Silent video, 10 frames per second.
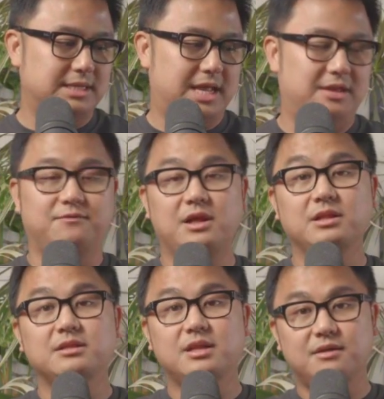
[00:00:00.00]
And he fell
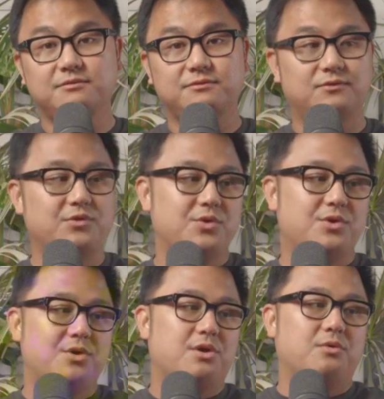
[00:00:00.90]
in love
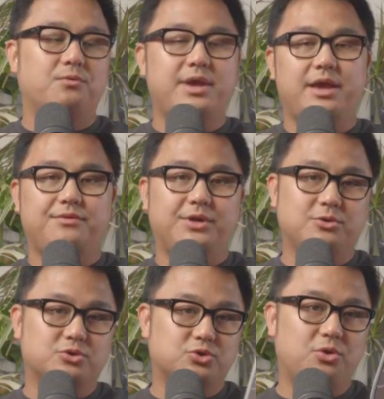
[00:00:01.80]
with the
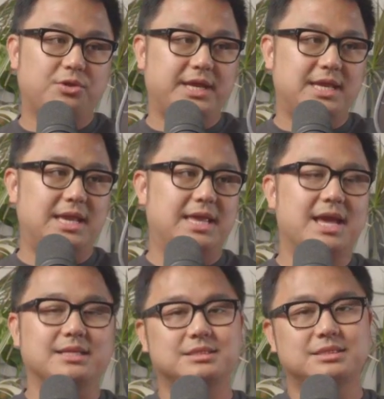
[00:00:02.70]
control that he
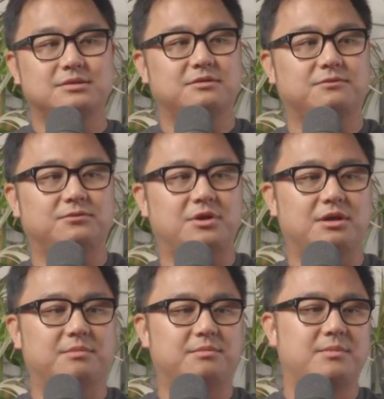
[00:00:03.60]
gets
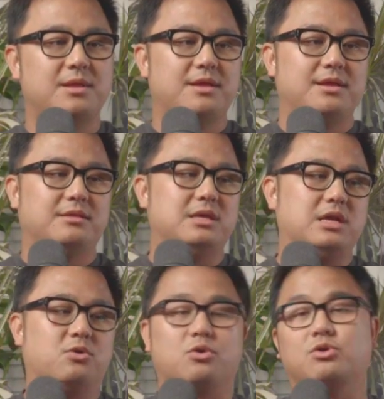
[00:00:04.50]
from the
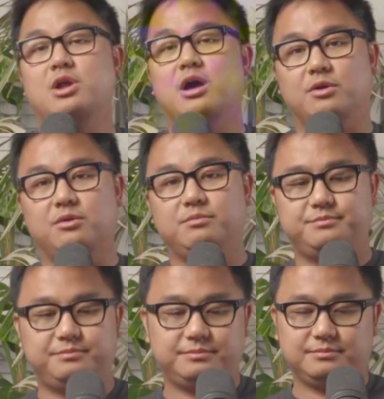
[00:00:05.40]
Coronado.
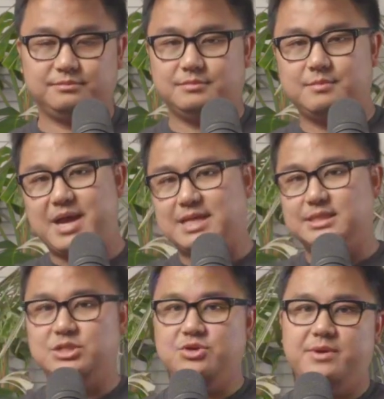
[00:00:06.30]
Pass
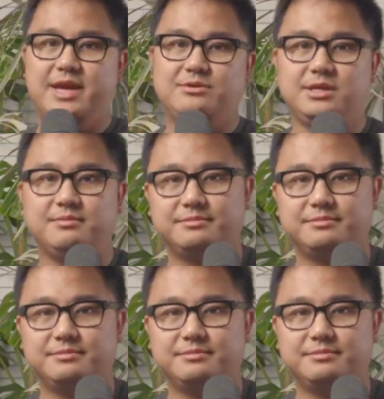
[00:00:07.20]
it to you, Henry.